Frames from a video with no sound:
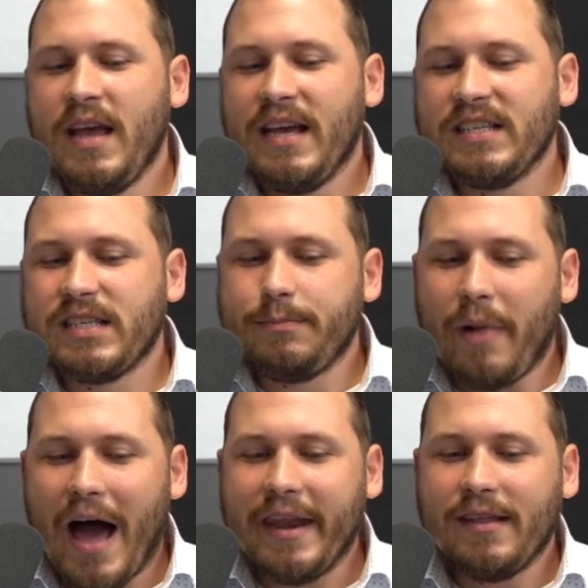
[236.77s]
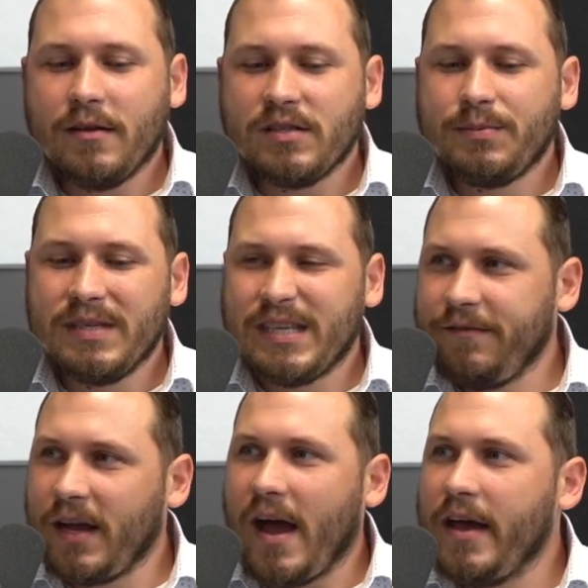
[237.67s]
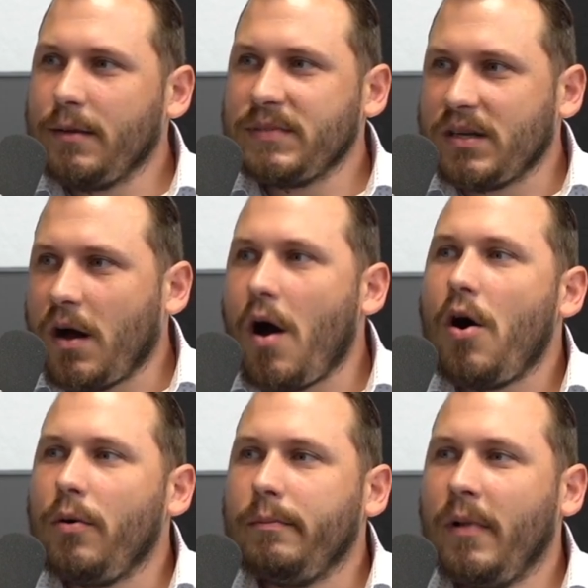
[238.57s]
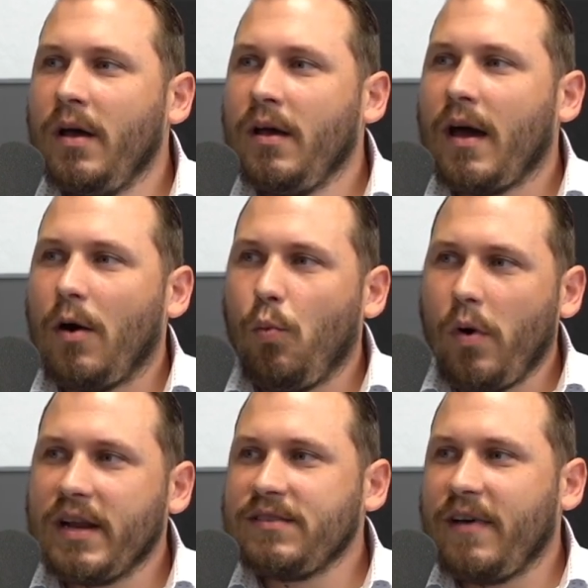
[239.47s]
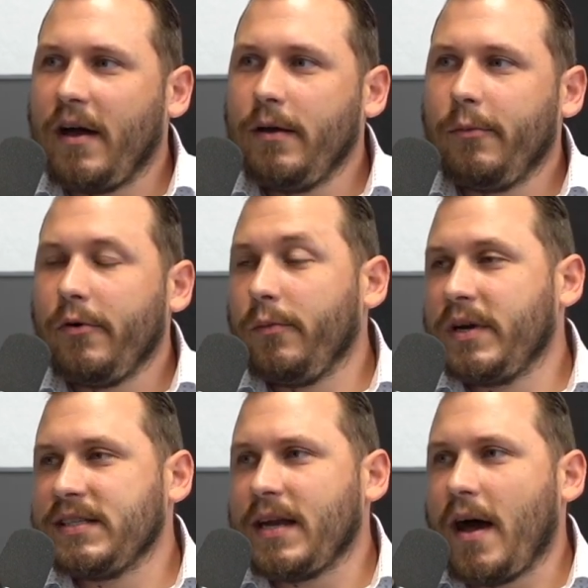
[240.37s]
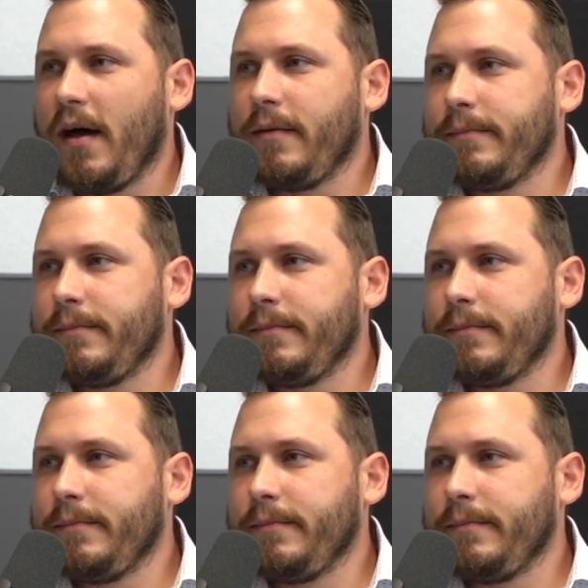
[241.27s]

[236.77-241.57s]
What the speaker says: is spotting those specific items in a home, what is valuable and what is not.